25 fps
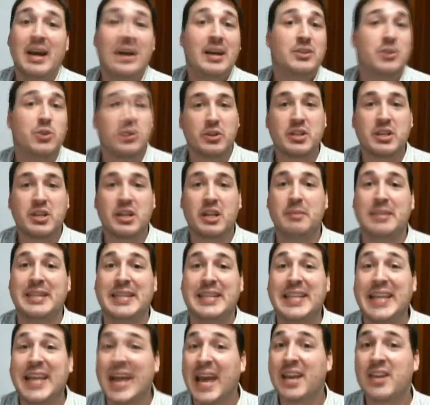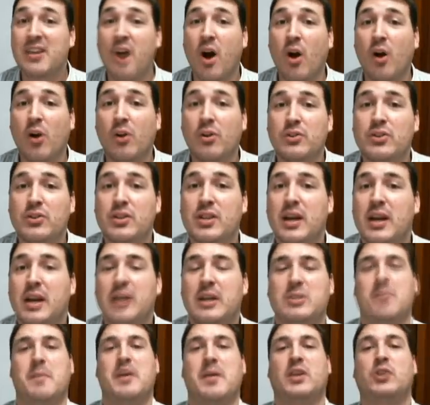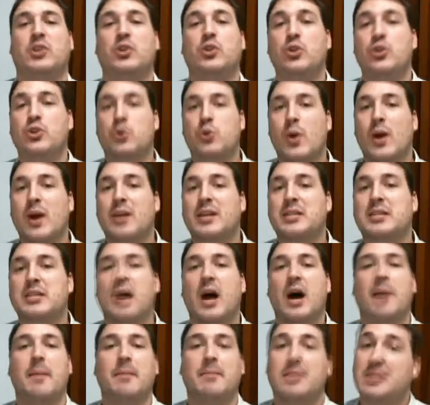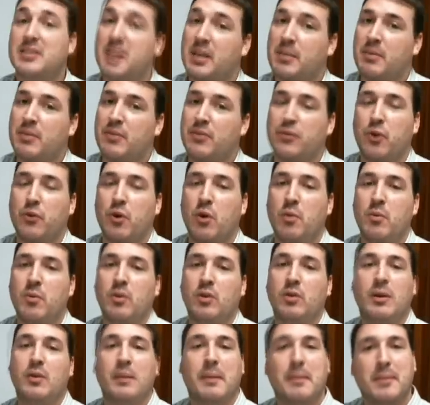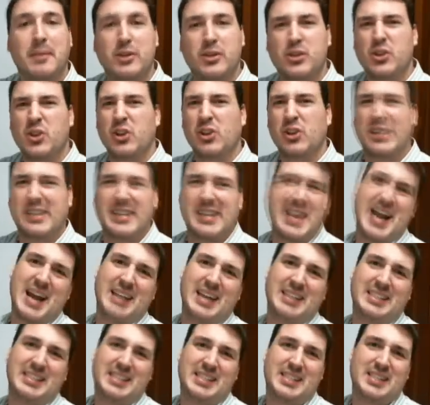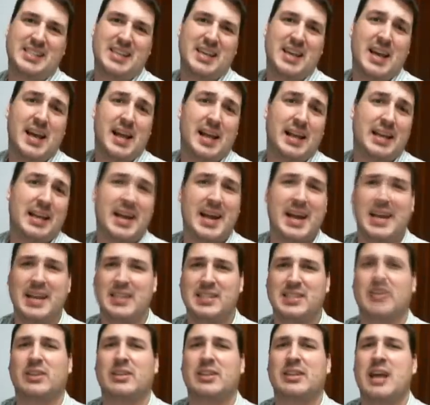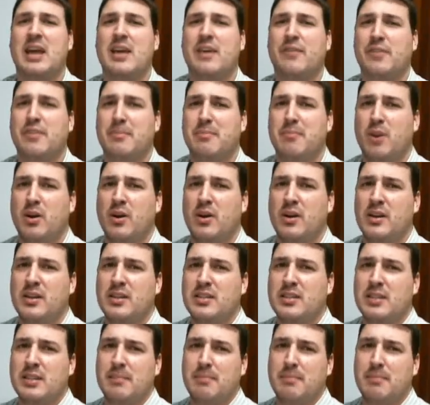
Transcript: It's only going to be $10, so make sure you dress up. It's semi-formal. Make sure you look nice. Ladies look nice for the boys.